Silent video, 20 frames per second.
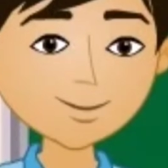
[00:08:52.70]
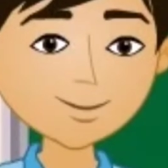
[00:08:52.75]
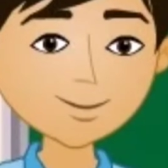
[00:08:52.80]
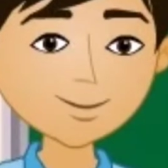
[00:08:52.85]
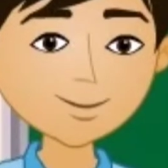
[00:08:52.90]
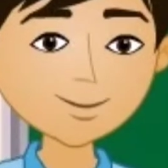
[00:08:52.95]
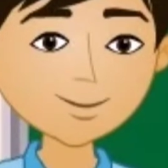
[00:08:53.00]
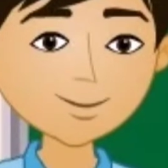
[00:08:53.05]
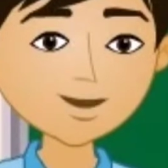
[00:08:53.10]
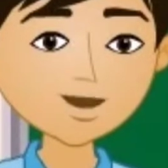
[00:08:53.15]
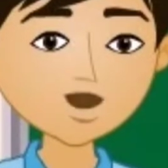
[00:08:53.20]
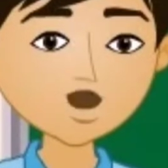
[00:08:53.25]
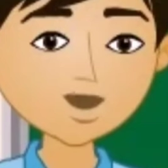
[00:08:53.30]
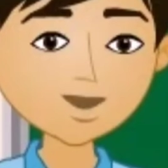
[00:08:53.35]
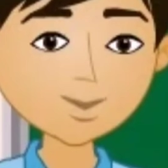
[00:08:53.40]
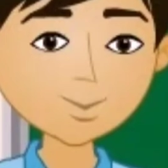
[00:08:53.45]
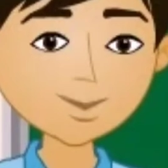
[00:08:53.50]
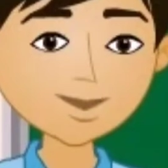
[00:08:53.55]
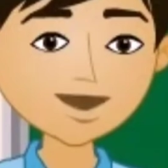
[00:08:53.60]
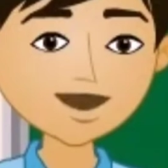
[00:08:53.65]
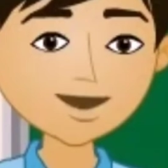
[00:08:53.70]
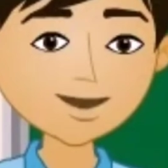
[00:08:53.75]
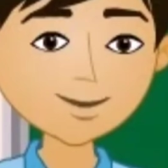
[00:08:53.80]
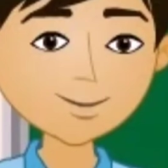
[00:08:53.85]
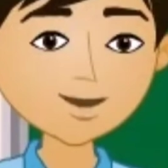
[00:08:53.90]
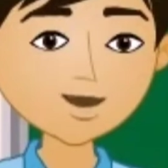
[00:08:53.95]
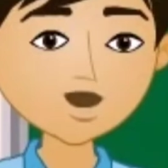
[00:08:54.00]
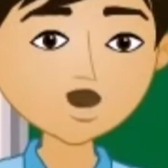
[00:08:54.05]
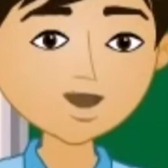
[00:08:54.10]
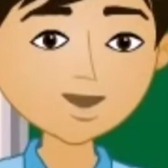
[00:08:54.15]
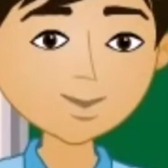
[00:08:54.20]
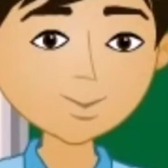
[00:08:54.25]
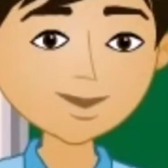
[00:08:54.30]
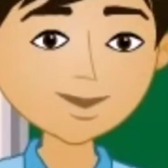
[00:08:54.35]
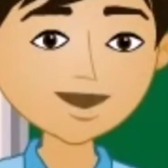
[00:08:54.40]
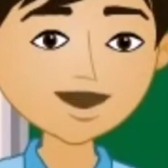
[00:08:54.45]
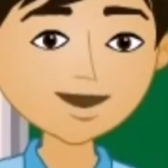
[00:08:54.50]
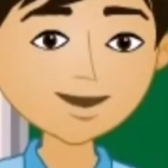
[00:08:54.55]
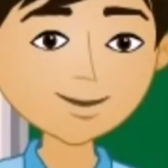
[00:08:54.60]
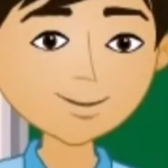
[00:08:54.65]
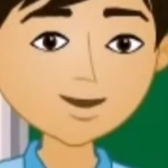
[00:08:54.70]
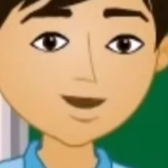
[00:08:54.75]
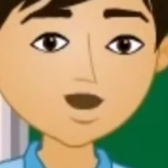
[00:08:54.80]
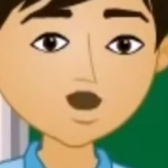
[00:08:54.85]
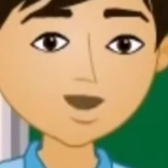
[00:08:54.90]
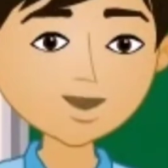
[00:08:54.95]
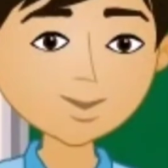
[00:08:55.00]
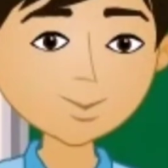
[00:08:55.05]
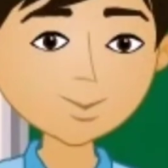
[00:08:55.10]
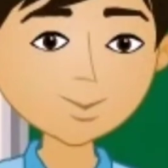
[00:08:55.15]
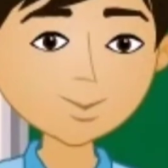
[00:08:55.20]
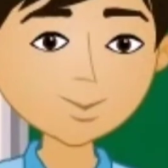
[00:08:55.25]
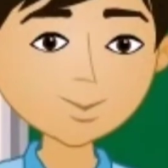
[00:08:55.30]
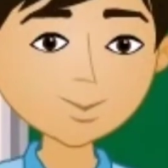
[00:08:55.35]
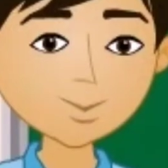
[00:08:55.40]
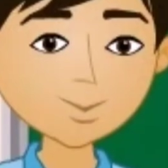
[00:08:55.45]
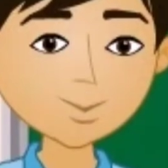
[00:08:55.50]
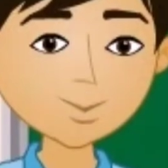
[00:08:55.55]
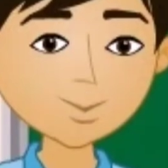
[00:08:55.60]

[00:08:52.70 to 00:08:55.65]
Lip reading: Therefore, the formula for the volume is